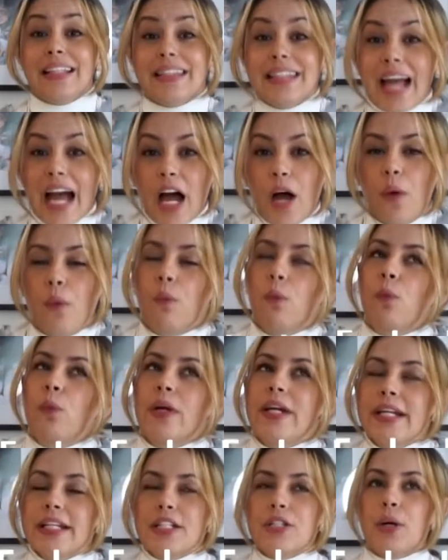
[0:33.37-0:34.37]
Now,
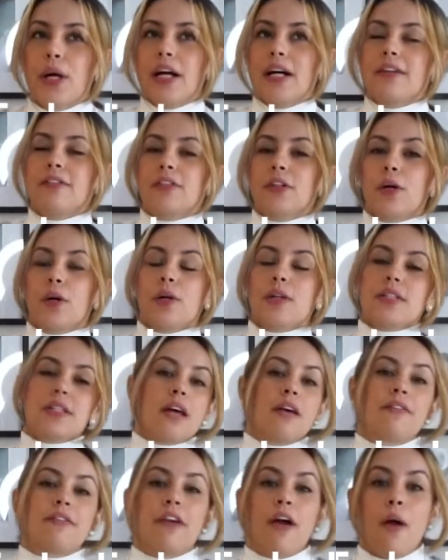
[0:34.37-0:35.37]
we
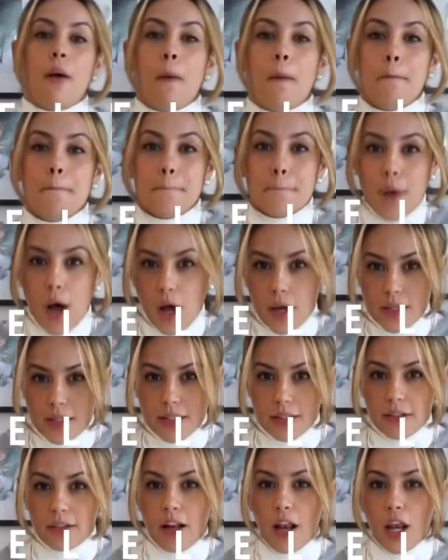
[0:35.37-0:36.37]
traveled from
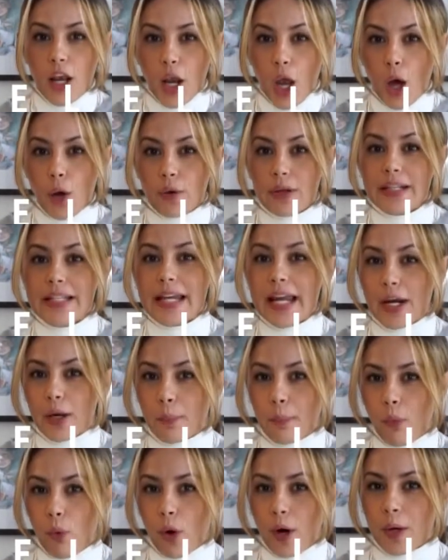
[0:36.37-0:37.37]
Boston Logan
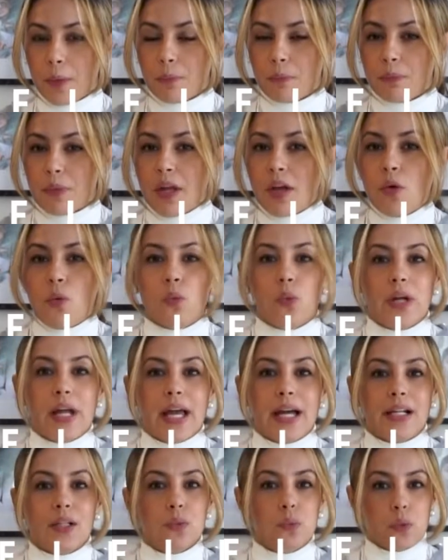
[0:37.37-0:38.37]
Airport. We
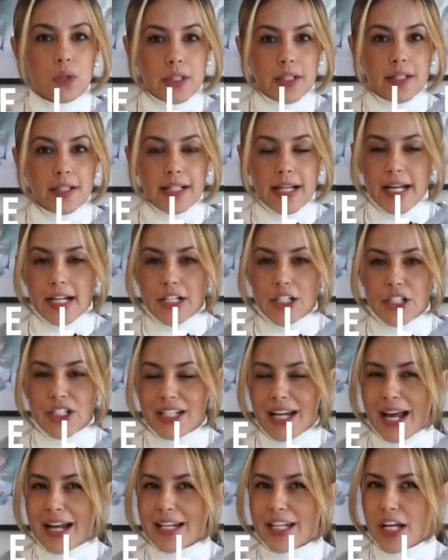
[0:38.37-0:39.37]
had one
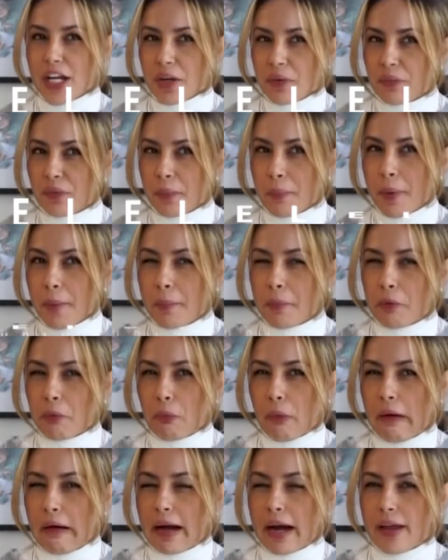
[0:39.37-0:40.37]
connection. I can't remember
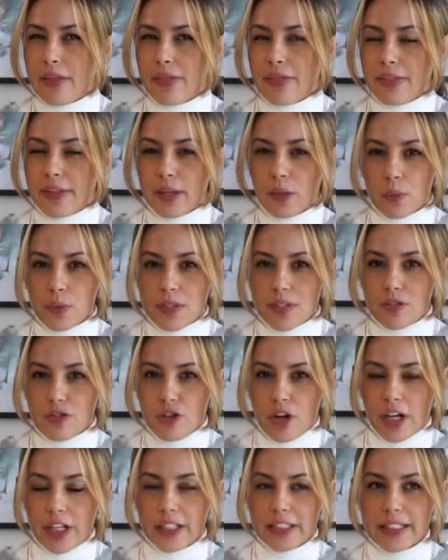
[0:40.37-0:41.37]
where. I think it was
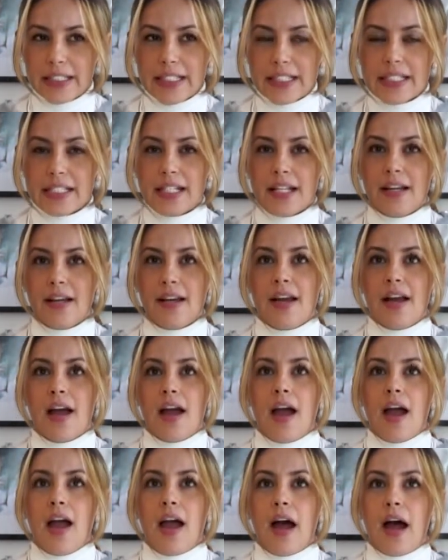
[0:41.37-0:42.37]
Charlotte.
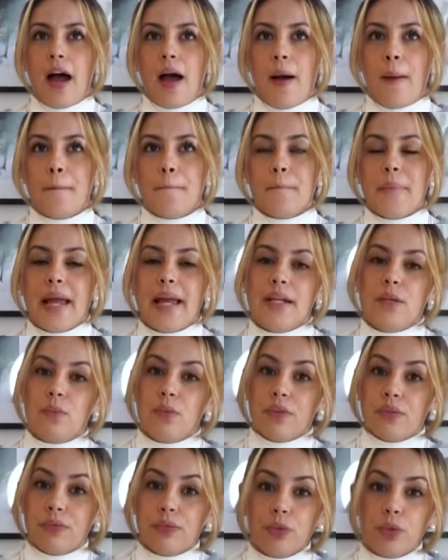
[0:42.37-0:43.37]
And
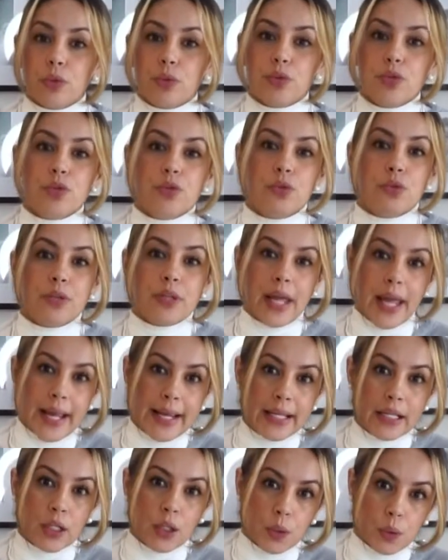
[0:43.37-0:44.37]
we flew to
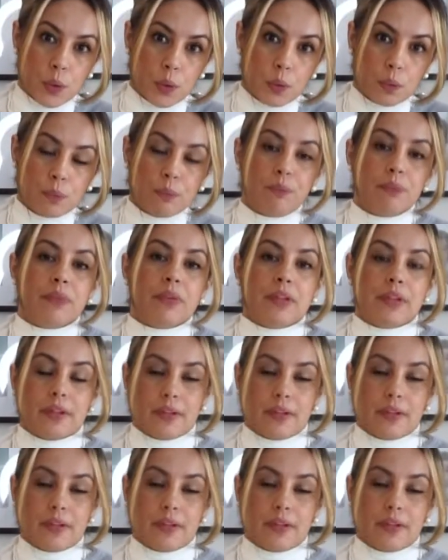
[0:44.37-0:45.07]
Cancun,